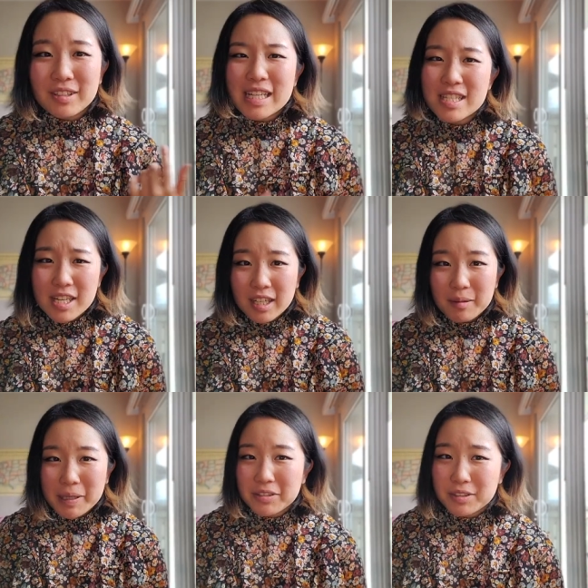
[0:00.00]
Let's talk
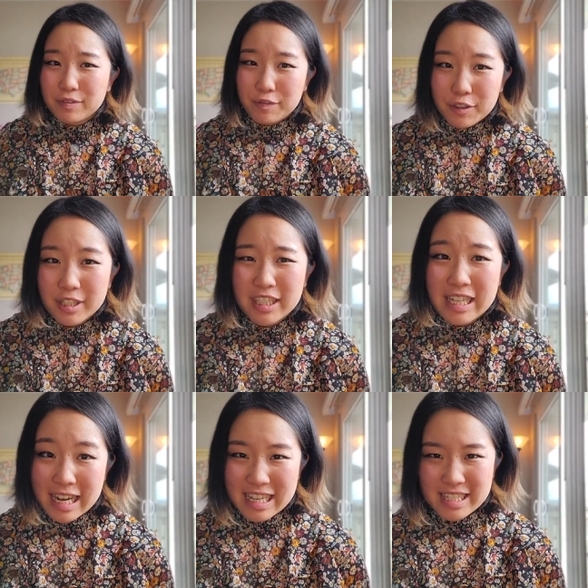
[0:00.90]
about the four
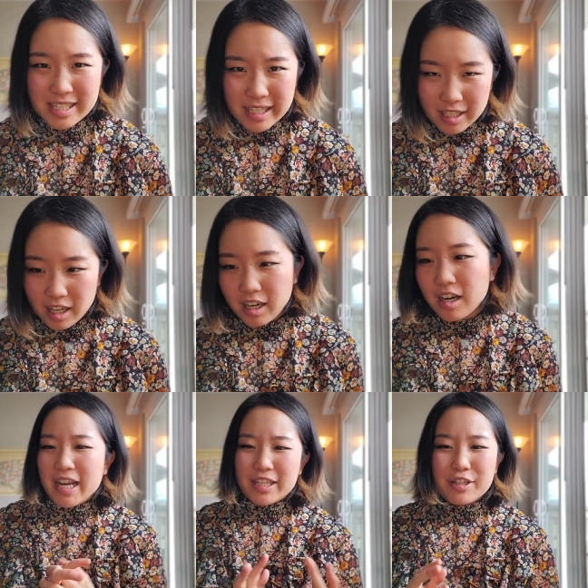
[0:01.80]
guys here.
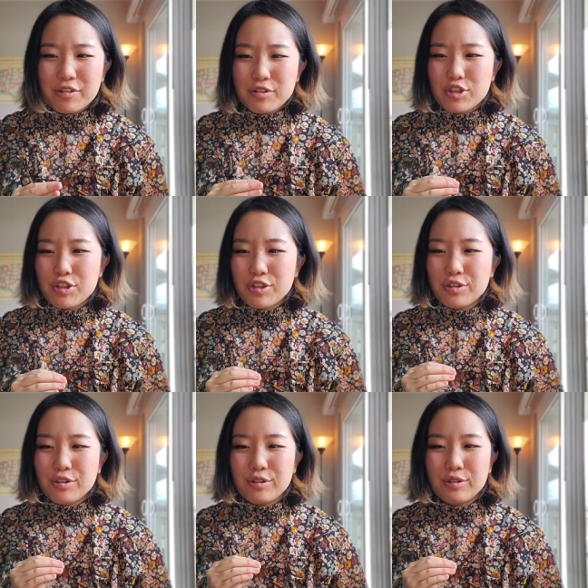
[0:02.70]
I know
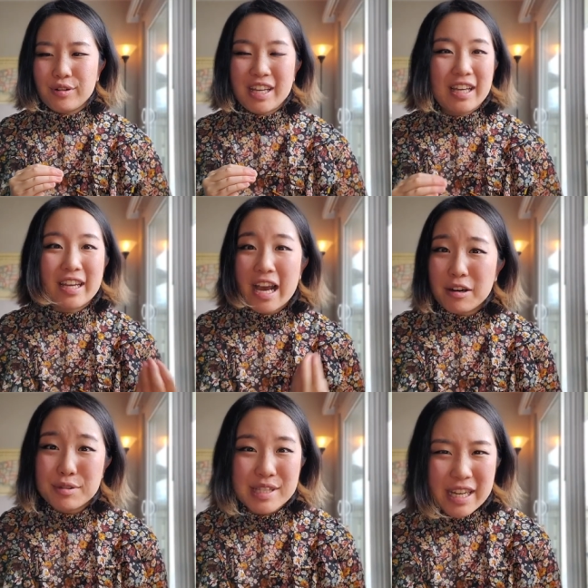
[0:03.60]
to an
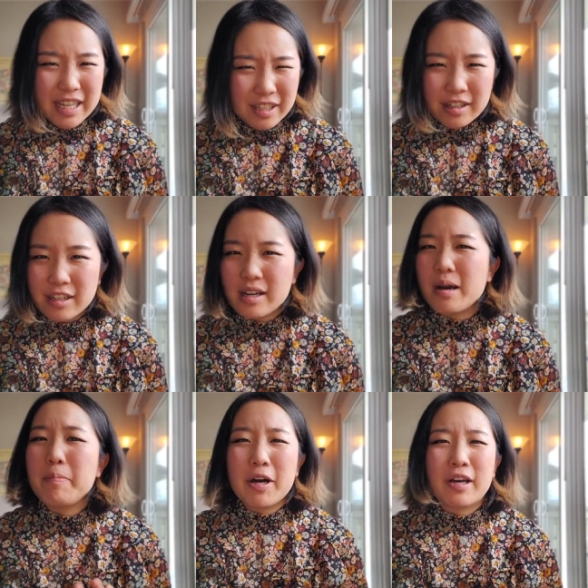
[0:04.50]
outsider,
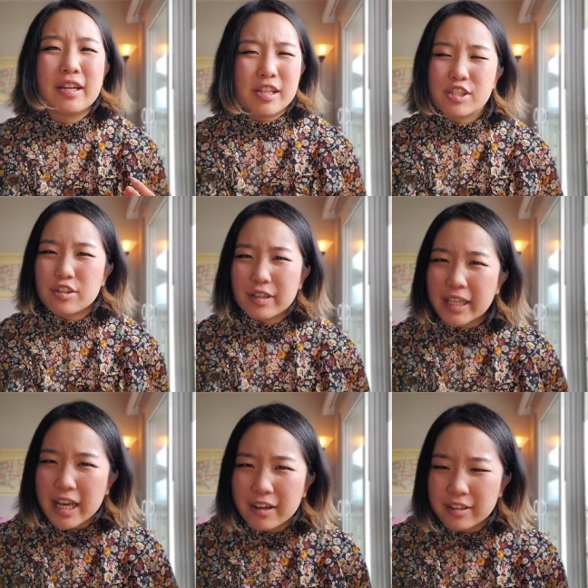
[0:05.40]
upon initial
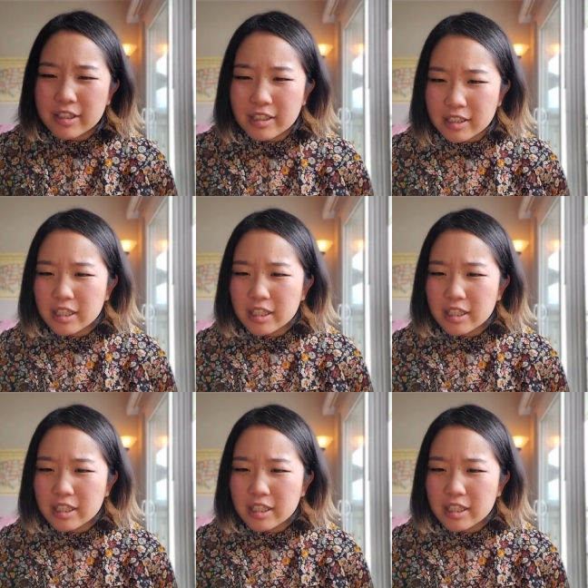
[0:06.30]
encounter,